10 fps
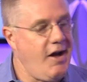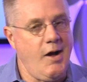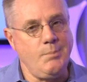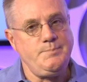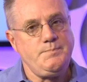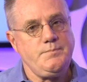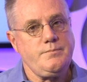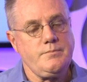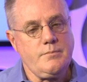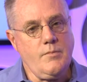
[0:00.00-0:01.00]

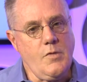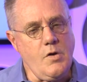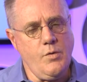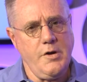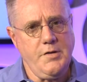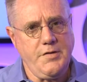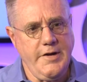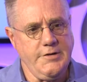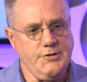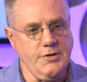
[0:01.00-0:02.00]
One of the
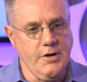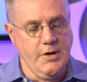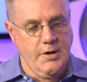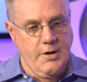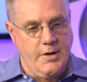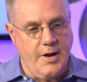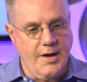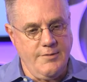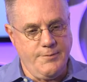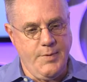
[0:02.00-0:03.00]
things
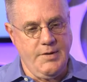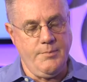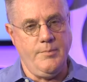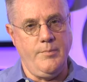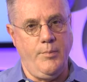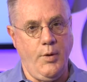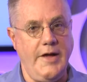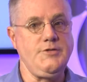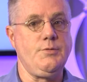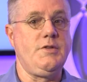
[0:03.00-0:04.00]
I've been
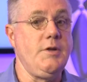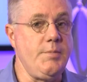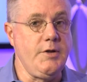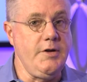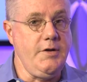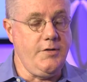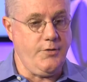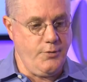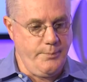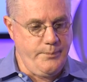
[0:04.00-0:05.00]
blessed with the ability to
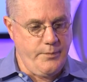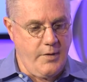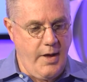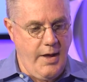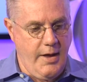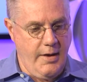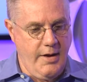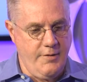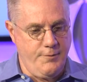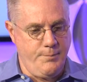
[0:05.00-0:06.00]
do, and
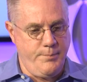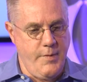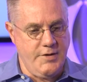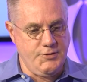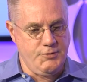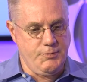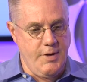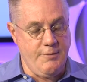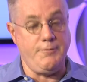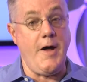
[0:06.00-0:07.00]

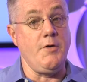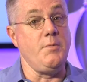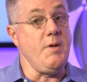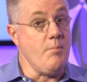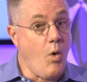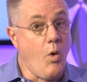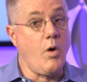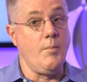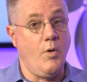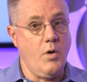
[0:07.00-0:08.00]
have found to be
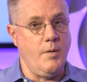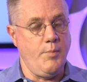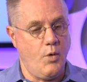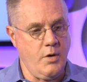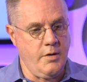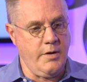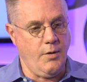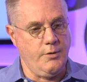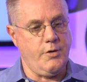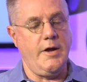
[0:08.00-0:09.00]
more and more important the
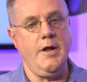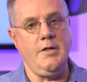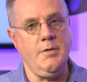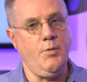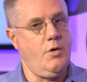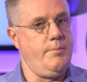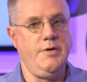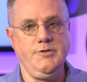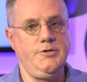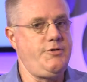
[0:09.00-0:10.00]
older I get and the more
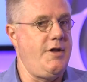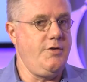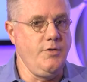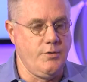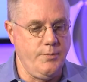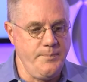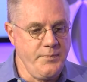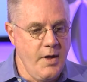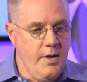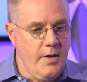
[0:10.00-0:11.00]
business I do,
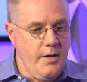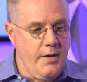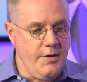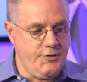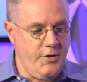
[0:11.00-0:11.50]
is